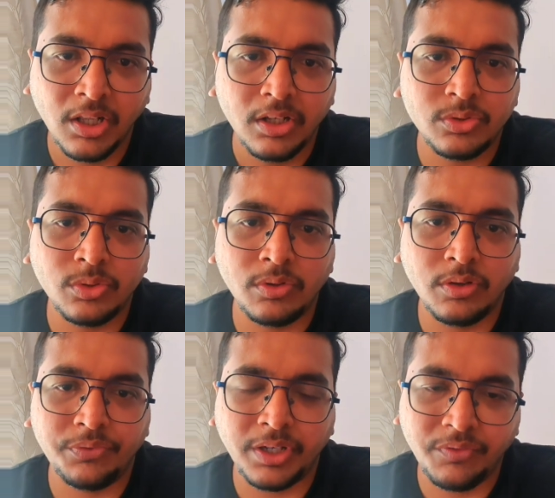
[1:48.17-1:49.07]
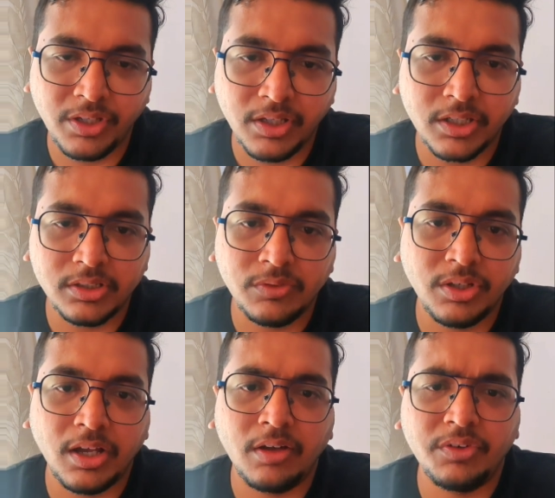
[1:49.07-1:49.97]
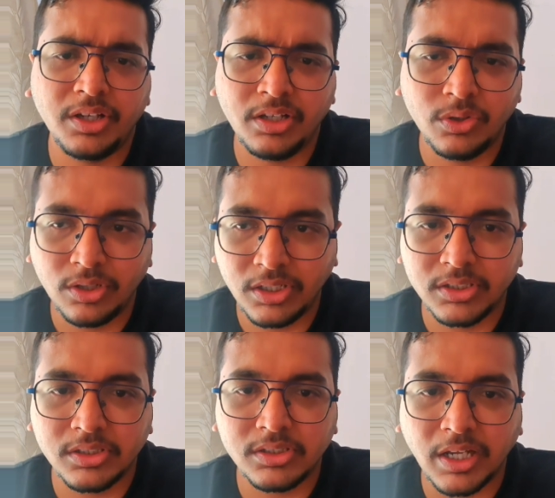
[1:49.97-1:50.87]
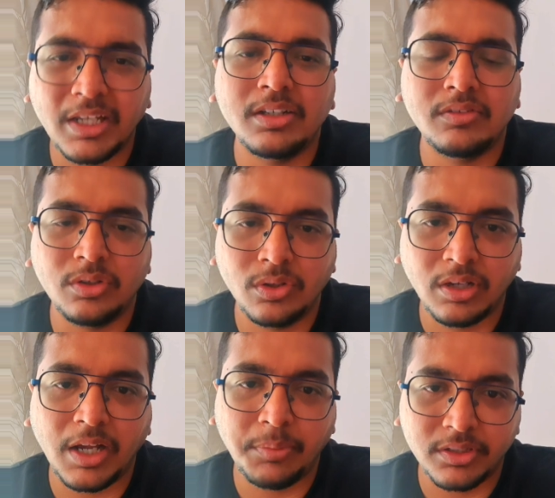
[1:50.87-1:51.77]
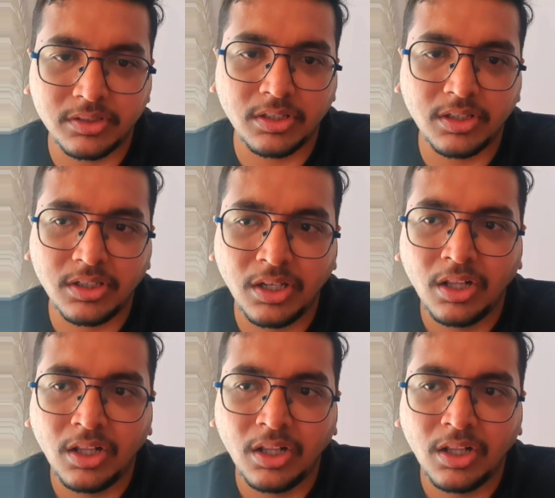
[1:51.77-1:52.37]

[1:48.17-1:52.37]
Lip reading: So in VARC, we have really good teachers. I personally